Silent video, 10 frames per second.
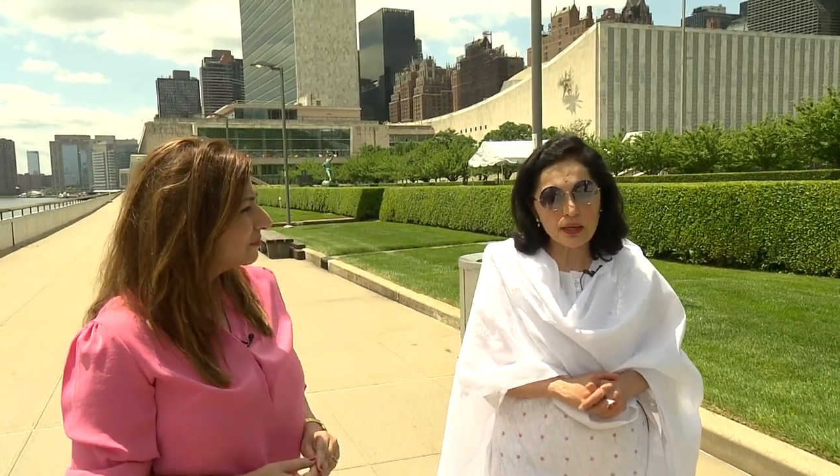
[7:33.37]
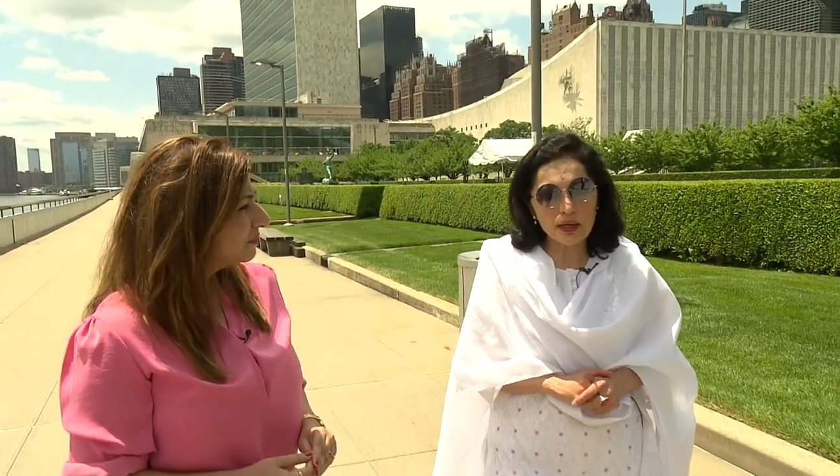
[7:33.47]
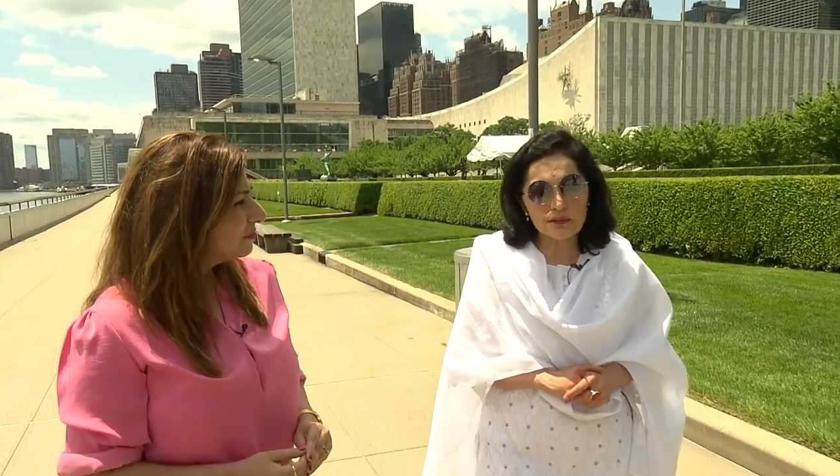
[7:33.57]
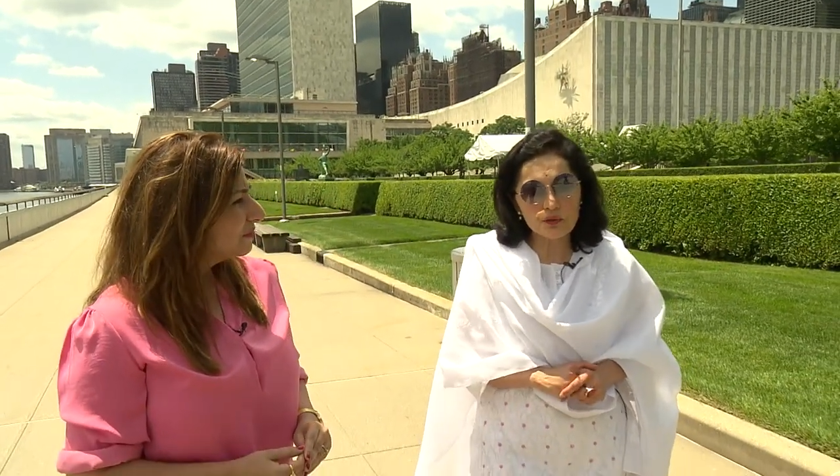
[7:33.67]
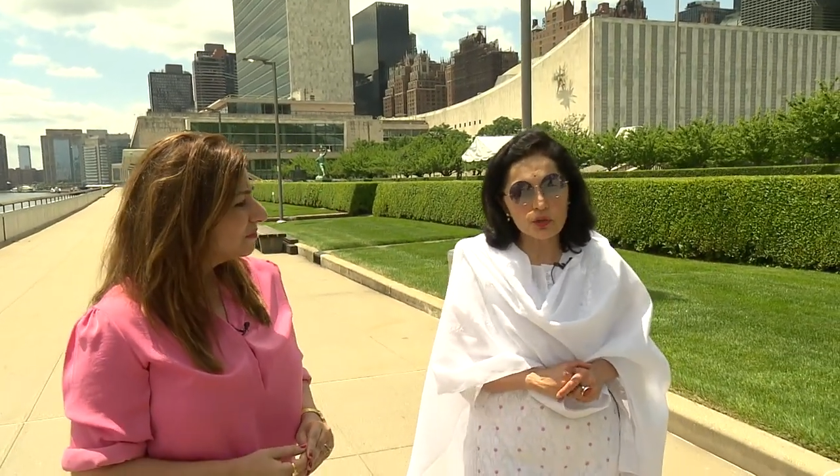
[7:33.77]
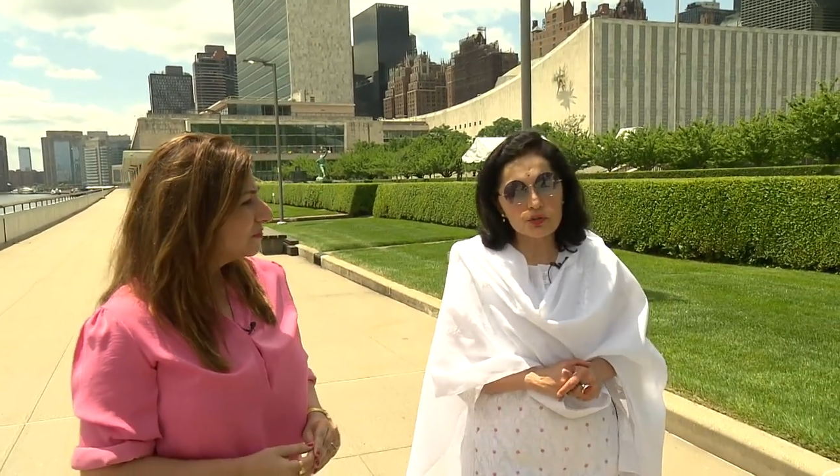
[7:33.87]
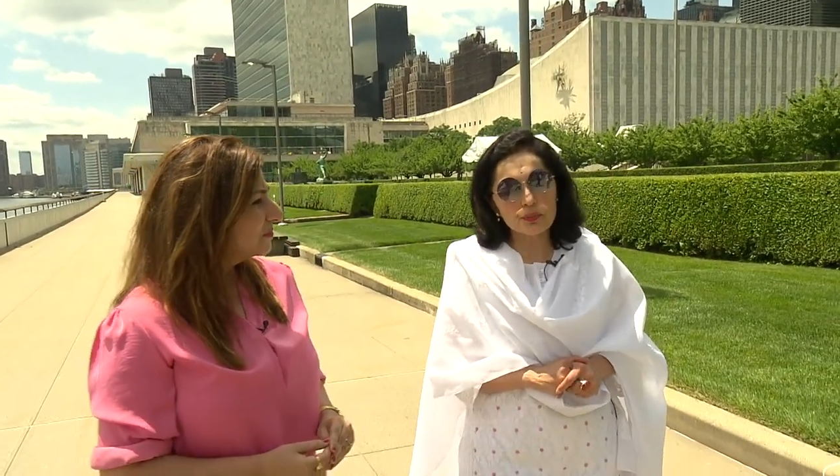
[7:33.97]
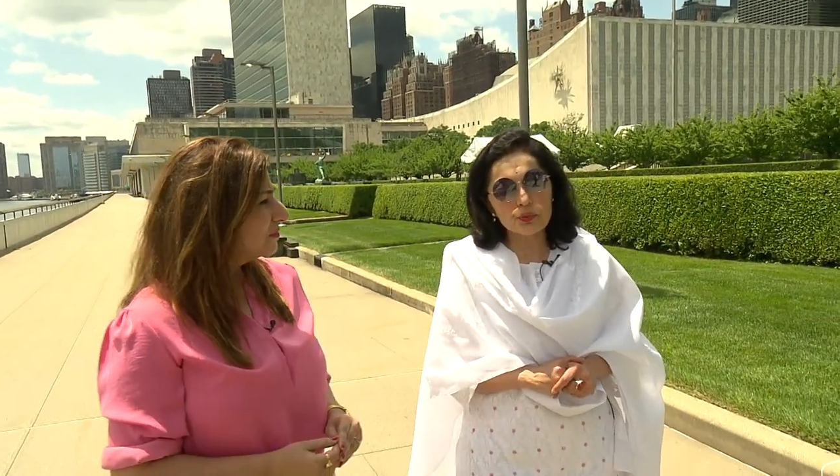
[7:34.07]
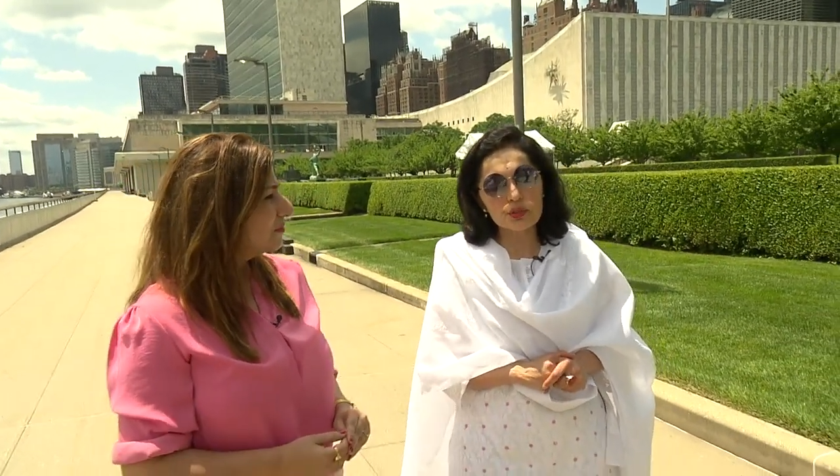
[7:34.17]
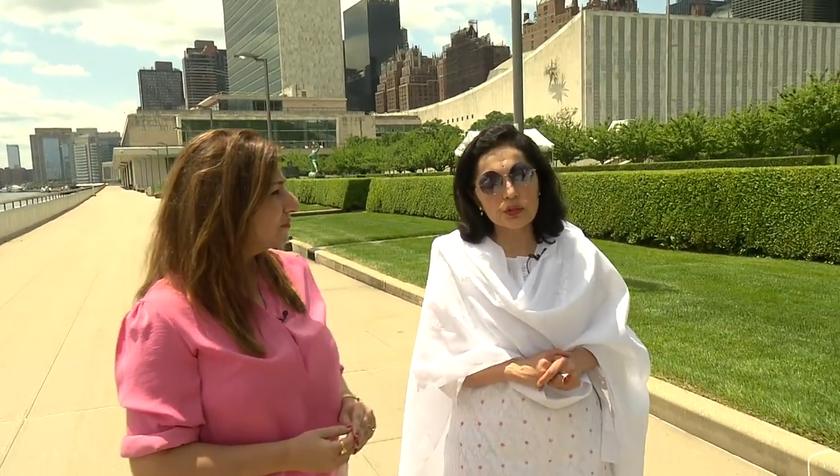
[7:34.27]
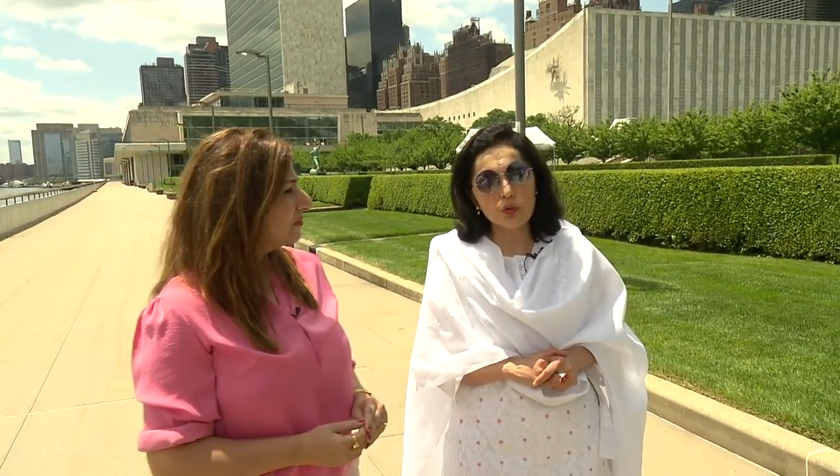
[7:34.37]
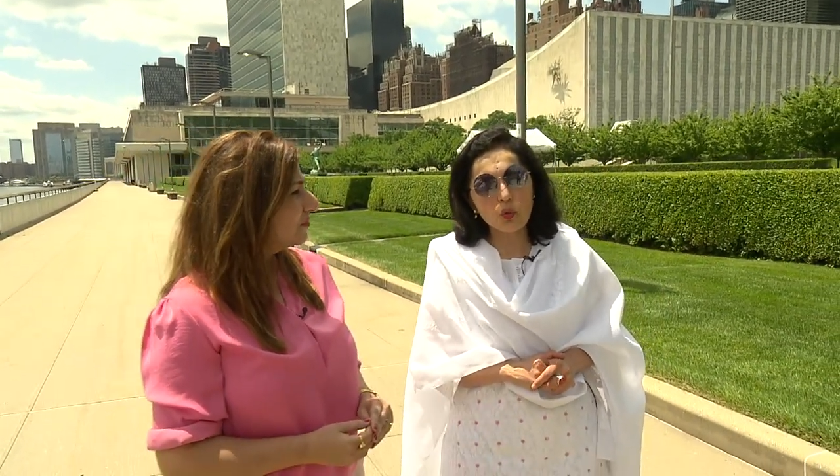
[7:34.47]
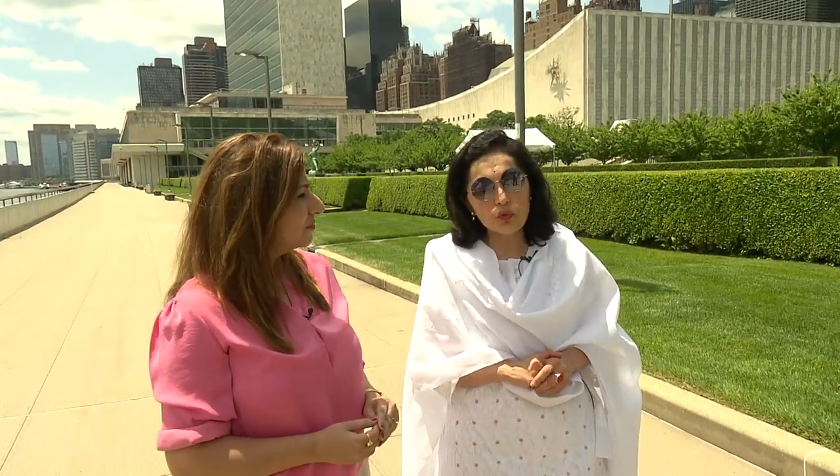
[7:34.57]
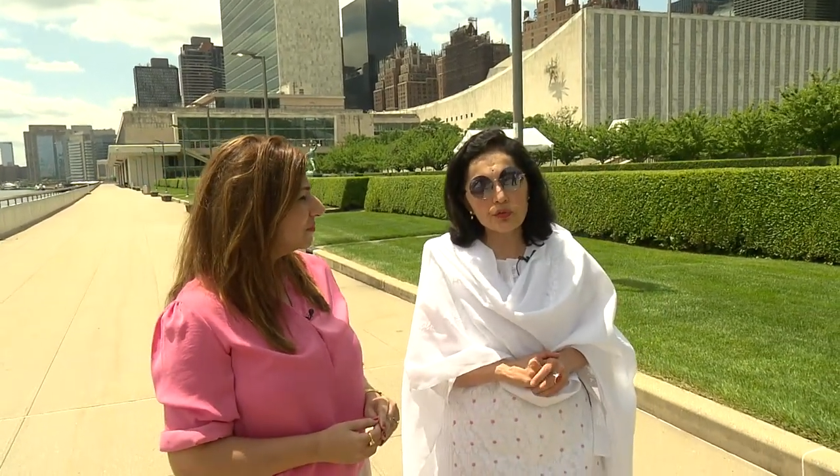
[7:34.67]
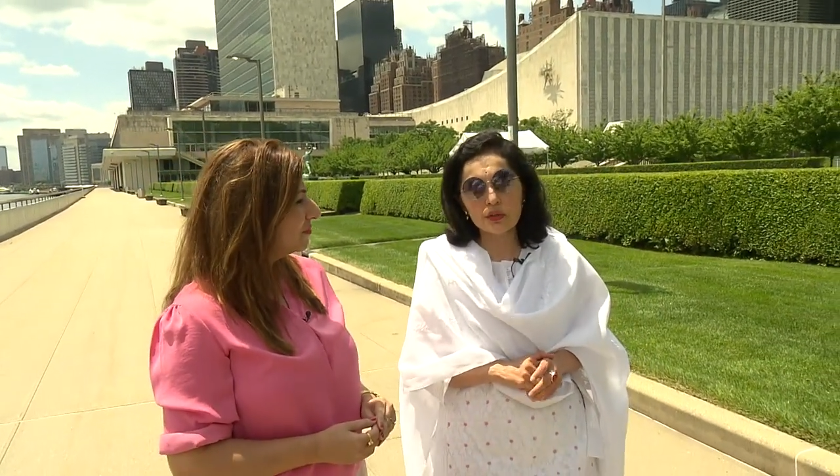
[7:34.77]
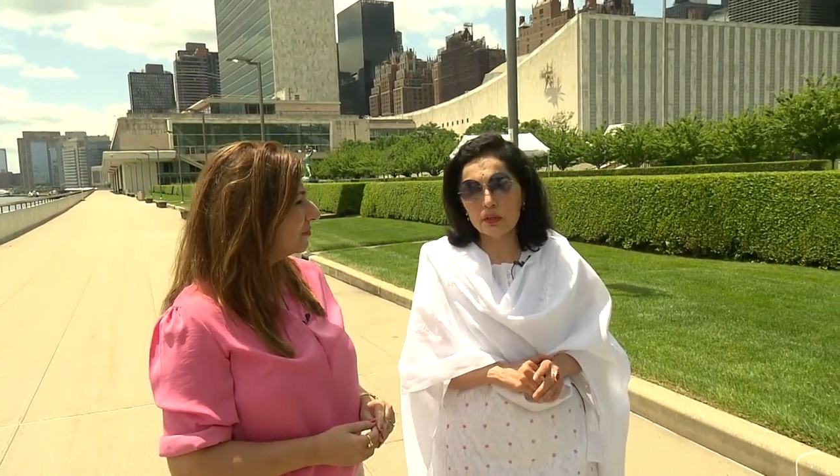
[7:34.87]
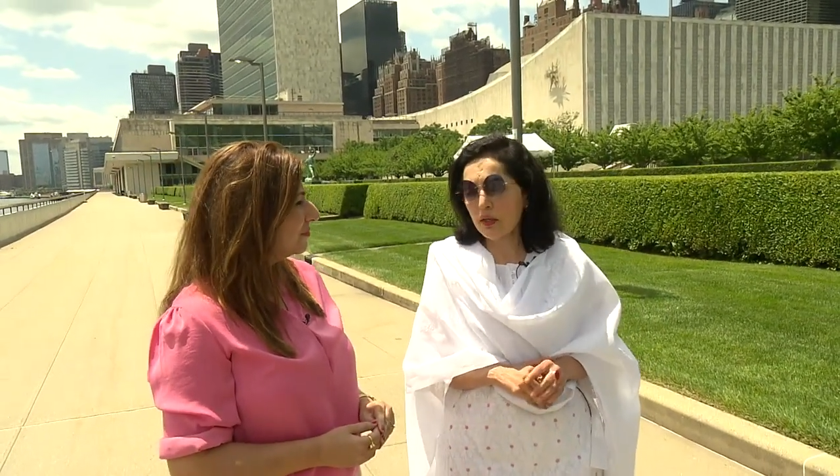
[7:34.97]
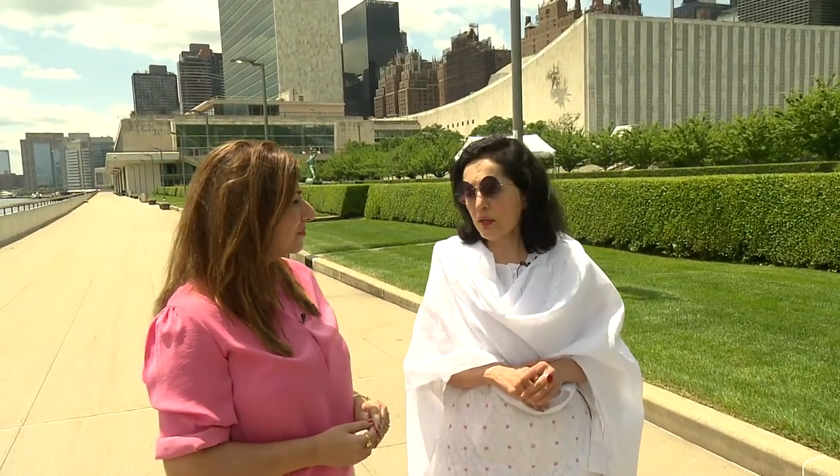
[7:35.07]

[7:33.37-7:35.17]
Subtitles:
have contributed over